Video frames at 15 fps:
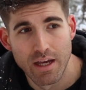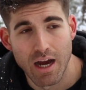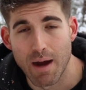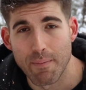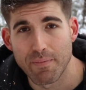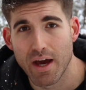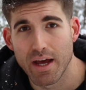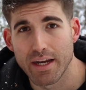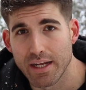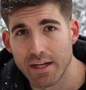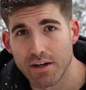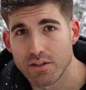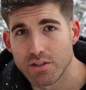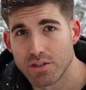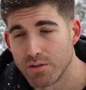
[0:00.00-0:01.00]
I'm not
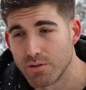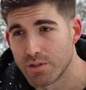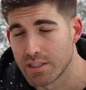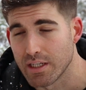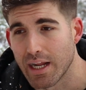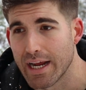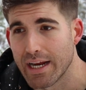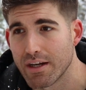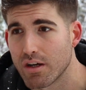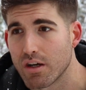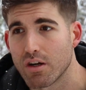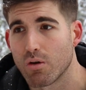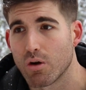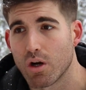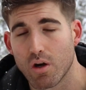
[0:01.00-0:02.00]
here to
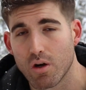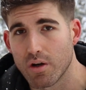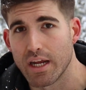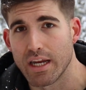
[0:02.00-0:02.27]
slander or hurt